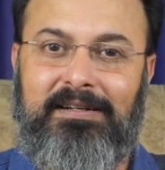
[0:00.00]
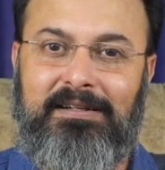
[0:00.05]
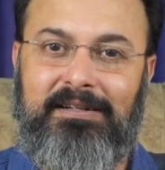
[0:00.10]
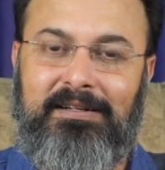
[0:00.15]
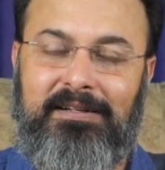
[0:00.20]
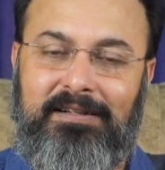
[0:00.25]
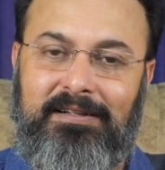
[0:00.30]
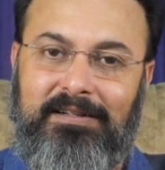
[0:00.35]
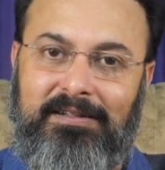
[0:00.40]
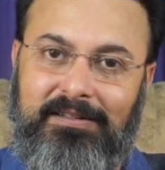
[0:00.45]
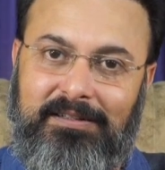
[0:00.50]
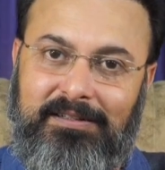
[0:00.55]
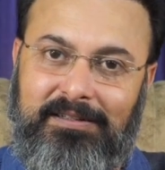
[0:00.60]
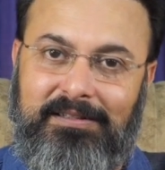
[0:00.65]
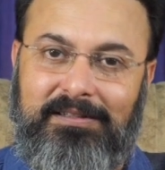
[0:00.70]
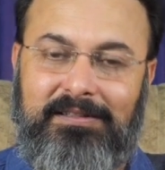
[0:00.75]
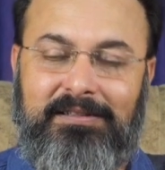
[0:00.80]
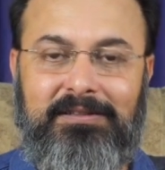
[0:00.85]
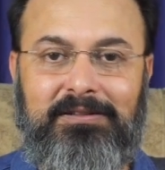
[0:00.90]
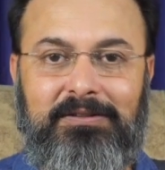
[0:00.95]
you
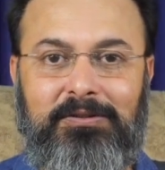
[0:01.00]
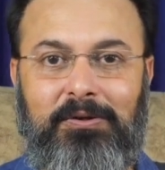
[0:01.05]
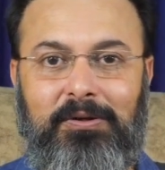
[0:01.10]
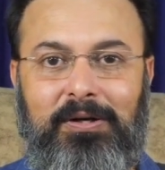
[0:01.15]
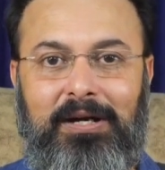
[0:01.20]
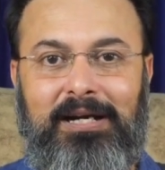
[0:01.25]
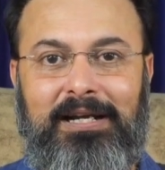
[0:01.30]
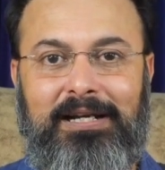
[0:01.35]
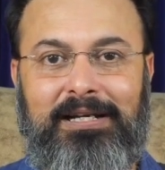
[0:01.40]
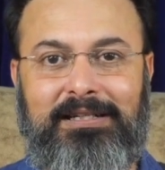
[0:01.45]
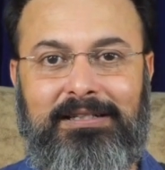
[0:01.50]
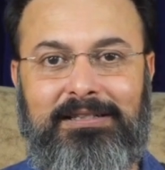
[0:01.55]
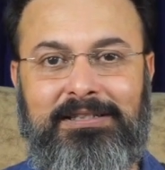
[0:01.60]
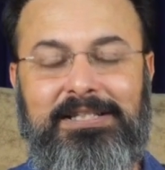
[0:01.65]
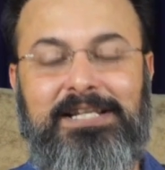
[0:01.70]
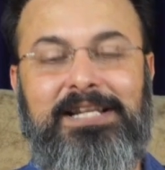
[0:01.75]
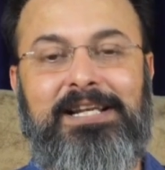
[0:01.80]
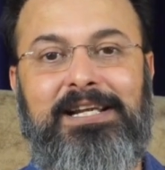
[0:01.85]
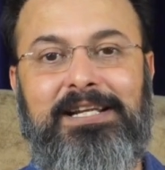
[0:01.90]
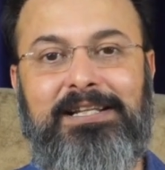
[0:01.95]
are like
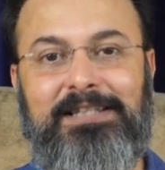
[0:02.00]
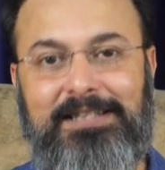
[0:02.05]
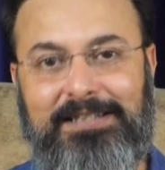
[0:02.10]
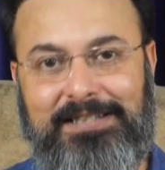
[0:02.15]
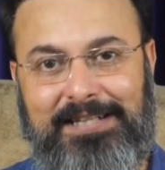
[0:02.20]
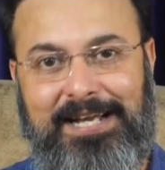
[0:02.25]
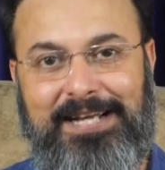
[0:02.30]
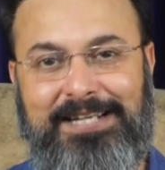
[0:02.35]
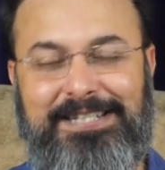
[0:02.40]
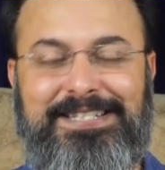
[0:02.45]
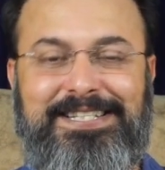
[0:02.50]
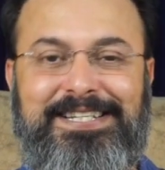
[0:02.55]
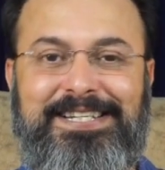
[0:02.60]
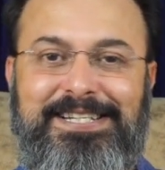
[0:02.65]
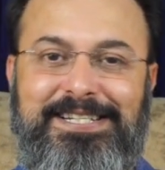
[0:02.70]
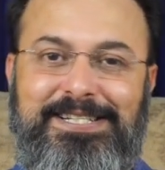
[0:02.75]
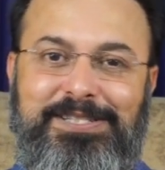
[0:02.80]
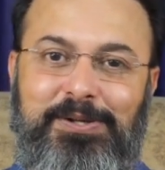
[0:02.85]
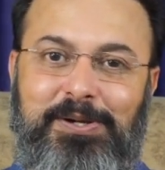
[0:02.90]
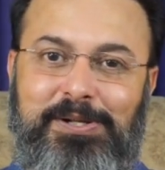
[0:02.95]
stealing the
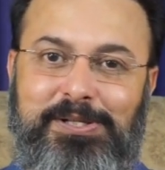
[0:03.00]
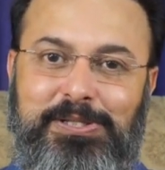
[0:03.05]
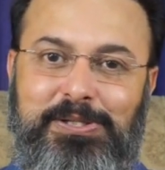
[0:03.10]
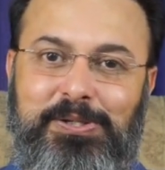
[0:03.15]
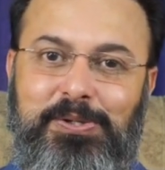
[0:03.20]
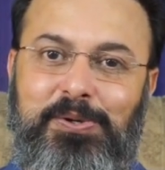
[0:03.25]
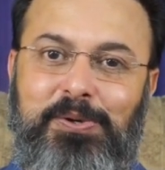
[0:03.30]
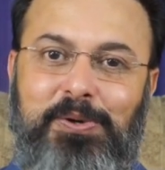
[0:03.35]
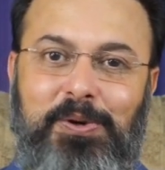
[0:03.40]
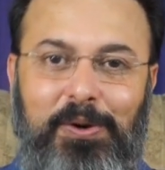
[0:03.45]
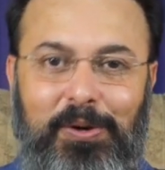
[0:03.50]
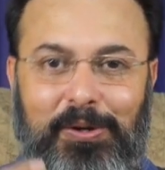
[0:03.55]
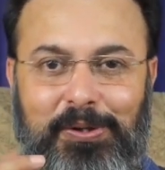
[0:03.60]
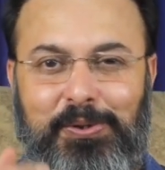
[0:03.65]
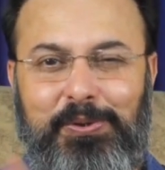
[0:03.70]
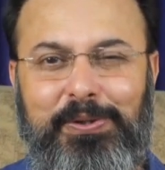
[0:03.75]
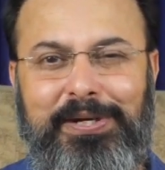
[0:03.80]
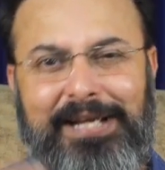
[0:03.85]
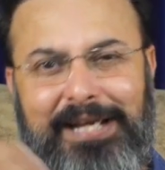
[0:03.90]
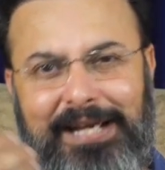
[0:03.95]
taxes also, or
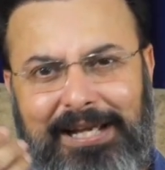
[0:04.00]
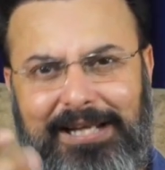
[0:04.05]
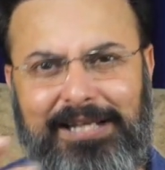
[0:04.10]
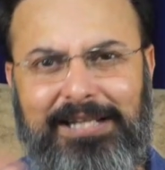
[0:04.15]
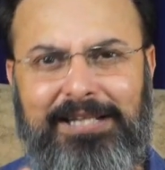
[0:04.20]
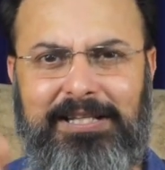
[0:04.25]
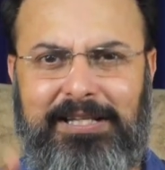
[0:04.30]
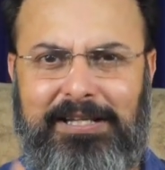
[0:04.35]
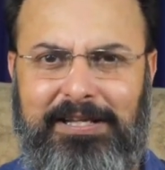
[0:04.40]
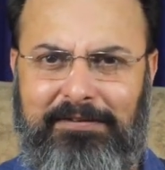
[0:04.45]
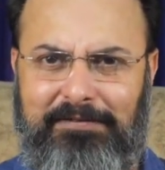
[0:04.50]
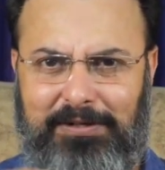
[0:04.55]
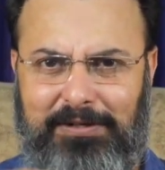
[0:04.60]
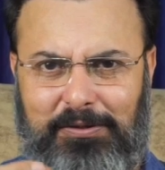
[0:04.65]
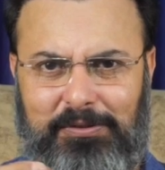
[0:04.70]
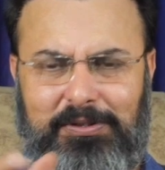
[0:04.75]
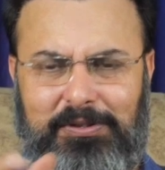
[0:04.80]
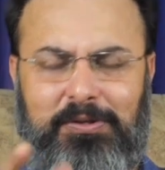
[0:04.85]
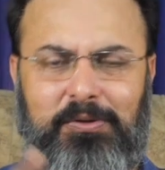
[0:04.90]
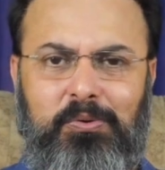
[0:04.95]
doing anything even
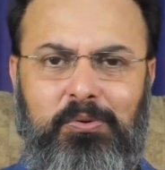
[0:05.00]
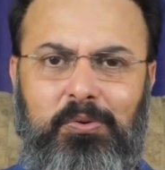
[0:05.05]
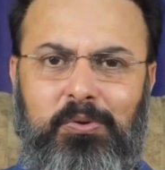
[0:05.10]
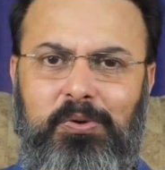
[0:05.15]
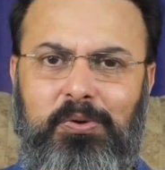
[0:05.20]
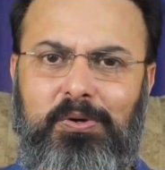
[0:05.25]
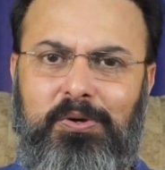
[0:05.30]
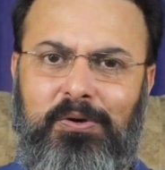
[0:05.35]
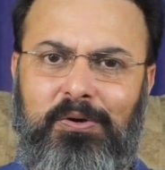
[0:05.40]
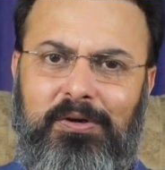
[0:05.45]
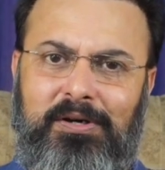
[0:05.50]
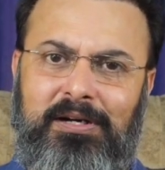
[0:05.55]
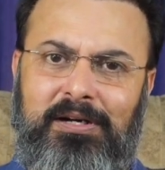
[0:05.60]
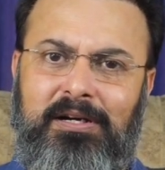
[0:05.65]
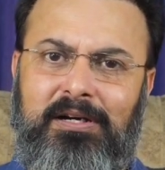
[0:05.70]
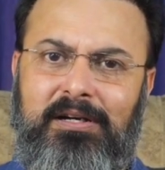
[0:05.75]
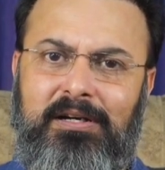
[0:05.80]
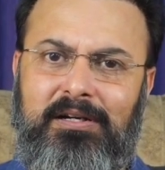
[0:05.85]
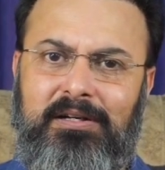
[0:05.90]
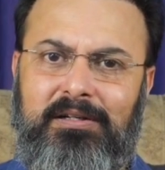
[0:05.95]
on the road, or
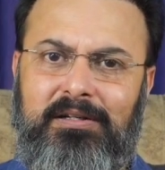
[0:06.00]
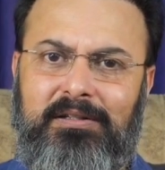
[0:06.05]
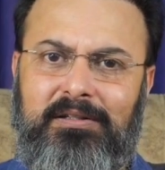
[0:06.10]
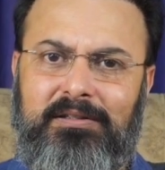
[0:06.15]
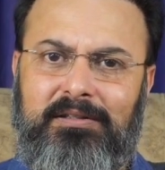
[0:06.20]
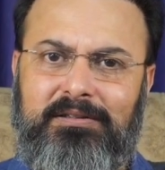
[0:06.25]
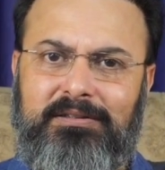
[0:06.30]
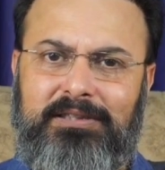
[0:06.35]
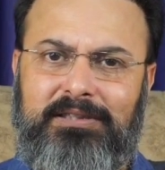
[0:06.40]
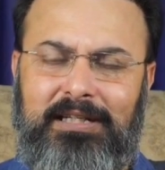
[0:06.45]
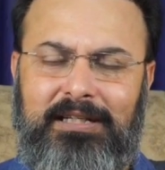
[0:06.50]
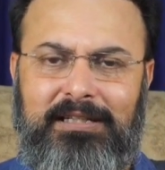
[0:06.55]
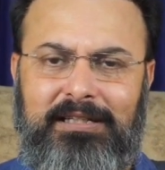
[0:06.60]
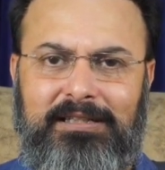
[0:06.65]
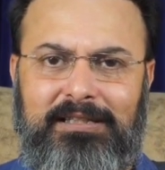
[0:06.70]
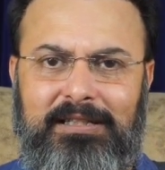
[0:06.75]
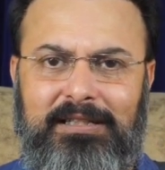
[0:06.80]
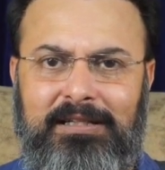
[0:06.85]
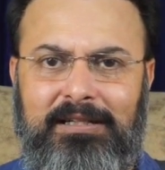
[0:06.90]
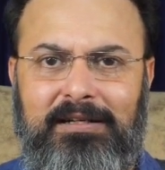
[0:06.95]

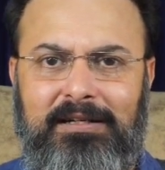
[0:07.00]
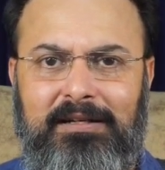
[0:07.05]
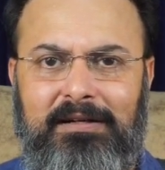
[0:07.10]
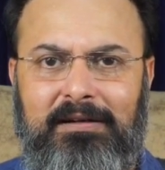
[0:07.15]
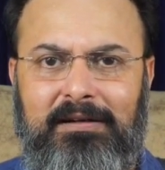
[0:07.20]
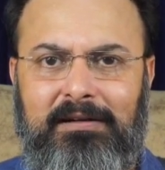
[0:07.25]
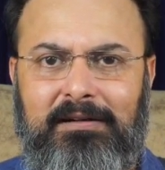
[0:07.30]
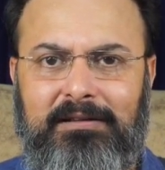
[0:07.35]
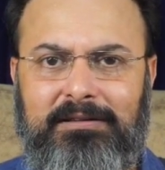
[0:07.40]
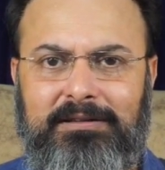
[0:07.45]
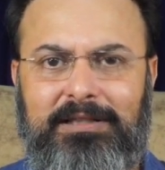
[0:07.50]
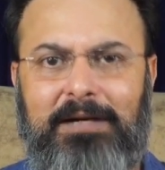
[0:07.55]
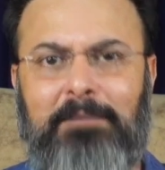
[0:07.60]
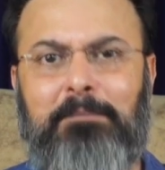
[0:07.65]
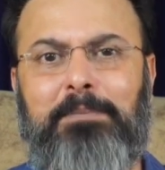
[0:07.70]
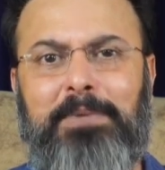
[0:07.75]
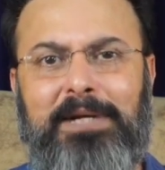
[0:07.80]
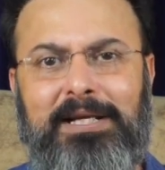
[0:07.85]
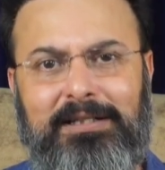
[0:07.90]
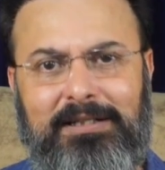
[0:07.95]
say
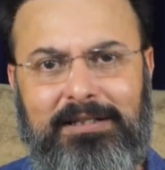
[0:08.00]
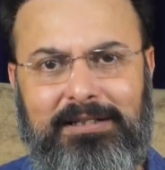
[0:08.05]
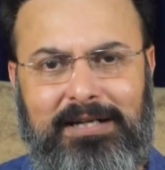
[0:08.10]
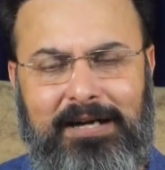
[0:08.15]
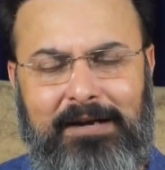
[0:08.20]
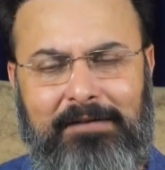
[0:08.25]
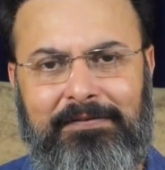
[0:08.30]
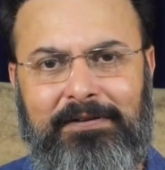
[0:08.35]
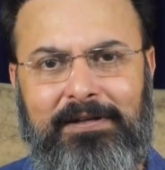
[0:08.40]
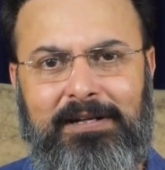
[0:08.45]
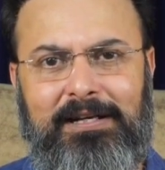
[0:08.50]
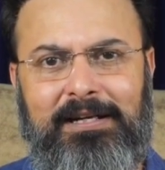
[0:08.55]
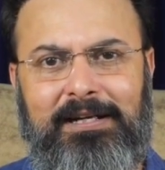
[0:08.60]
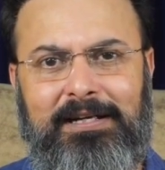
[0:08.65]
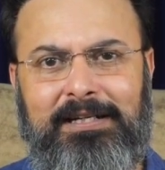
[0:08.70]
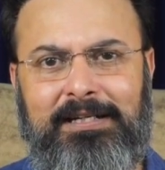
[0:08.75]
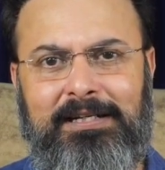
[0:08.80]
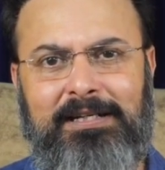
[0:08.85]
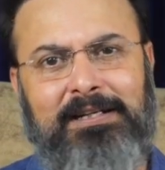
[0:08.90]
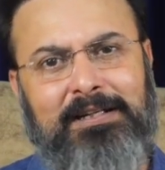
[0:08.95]
jumping the traffic
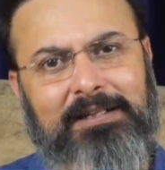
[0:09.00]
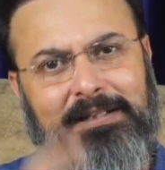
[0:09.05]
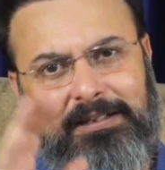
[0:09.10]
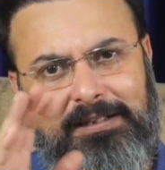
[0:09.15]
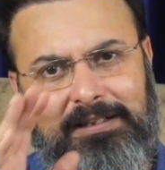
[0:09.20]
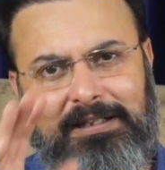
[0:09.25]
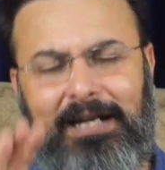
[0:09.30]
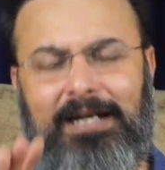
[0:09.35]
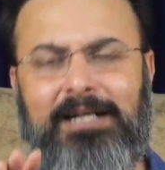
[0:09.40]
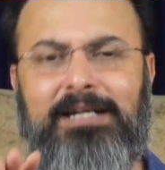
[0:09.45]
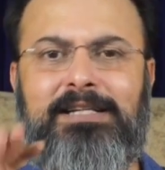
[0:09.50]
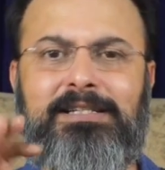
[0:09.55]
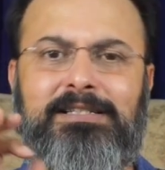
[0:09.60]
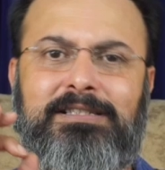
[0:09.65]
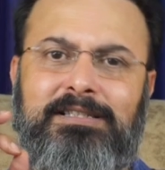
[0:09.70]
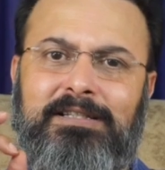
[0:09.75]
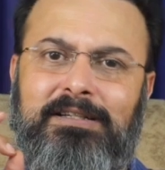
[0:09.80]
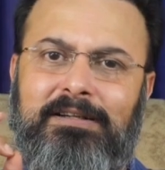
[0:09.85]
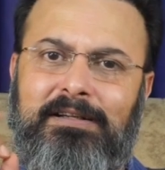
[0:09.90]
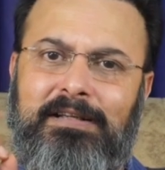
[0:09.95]
light, that
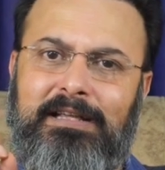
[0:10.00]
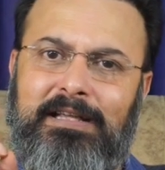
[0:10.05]
is